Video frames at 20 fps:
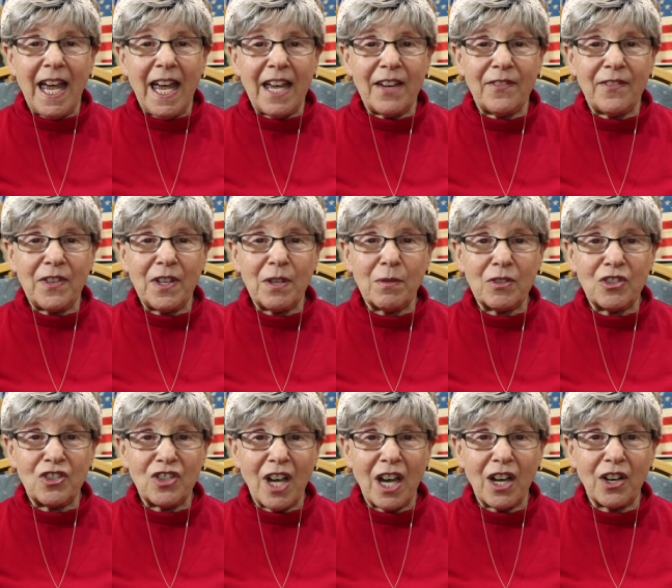If he
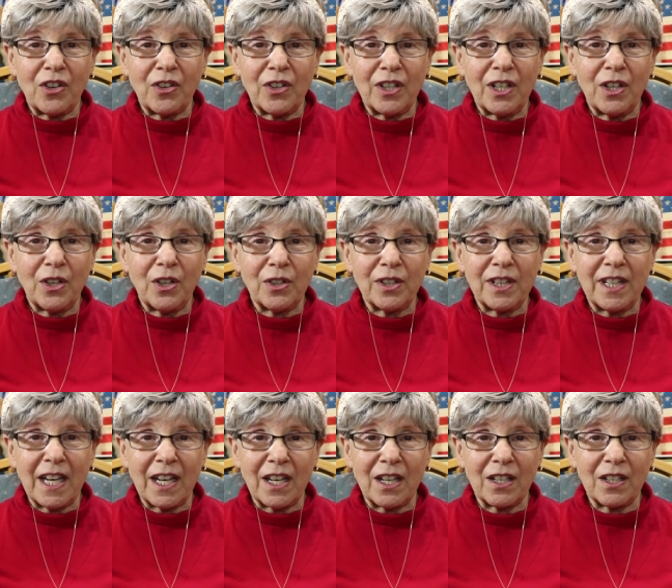was younger and heard
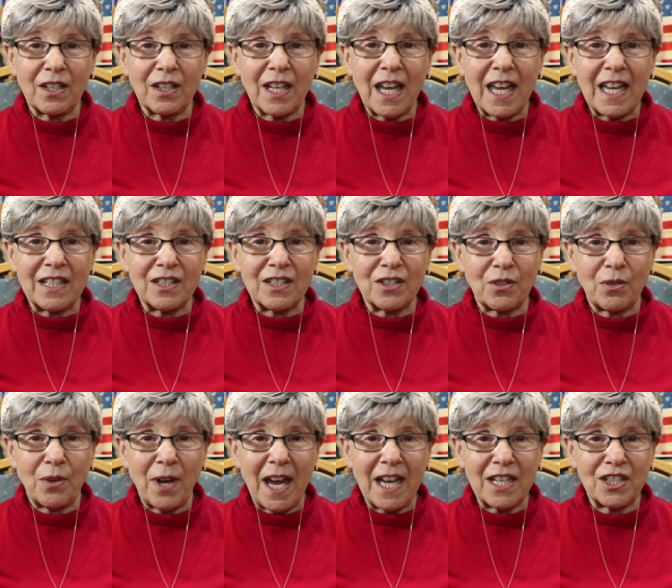the eggs
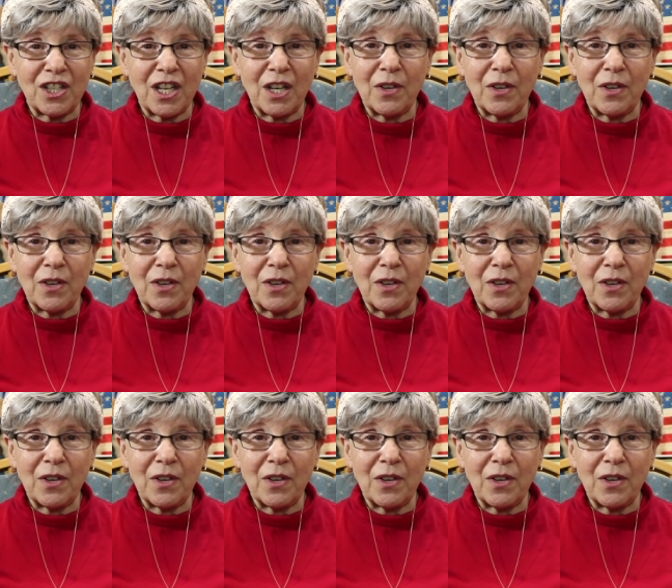crash,